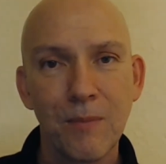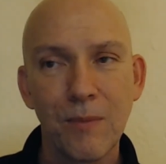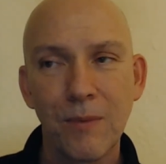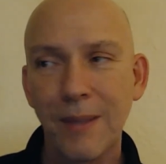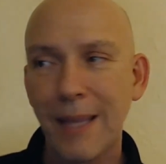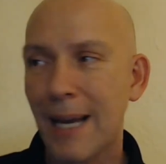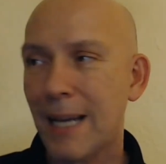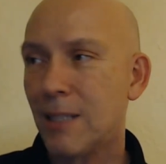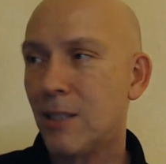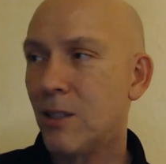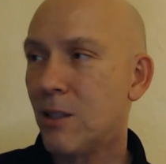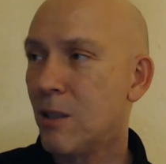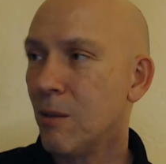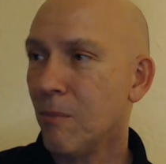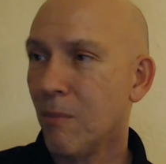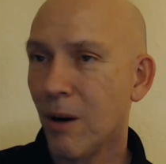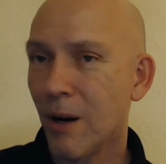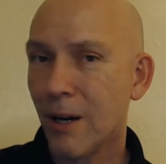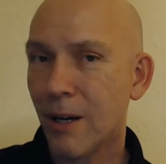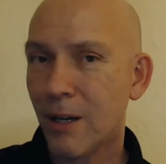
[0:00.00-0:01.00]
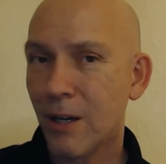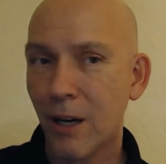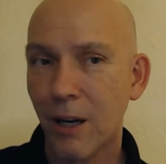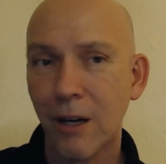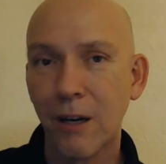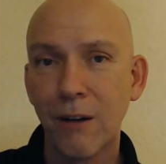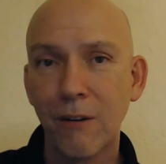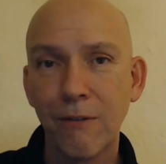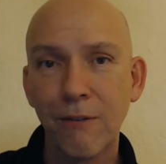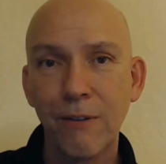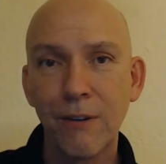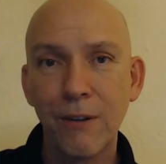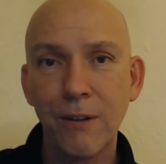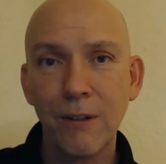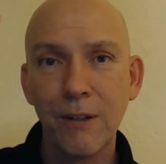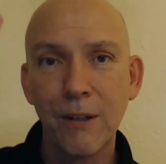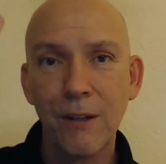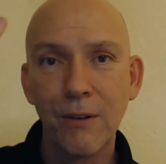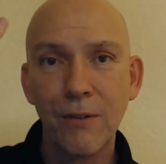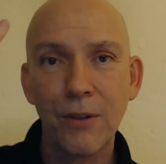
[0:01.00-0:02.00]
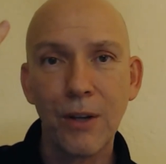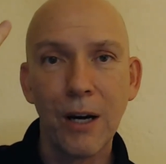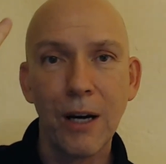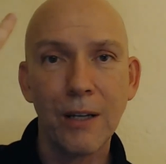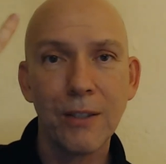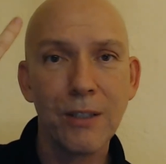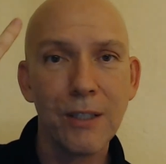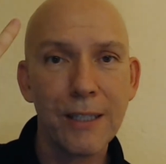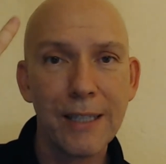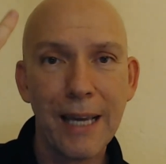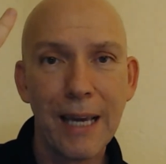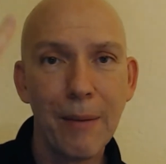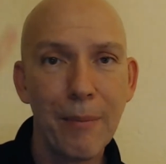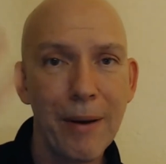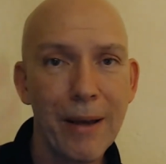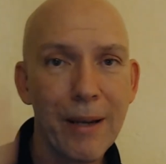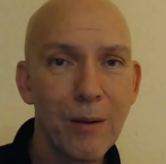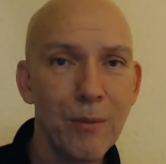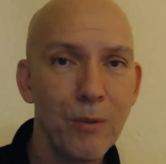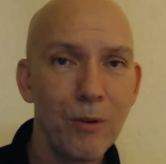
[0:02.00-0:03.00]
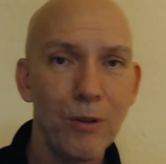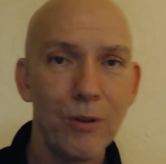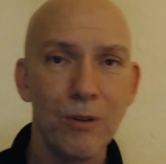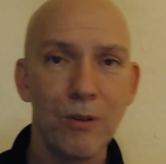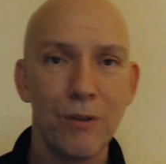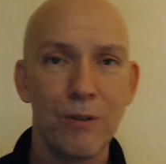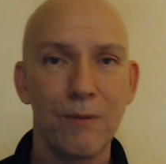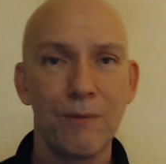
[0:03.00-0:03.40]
That's the mark of the hunted game animal.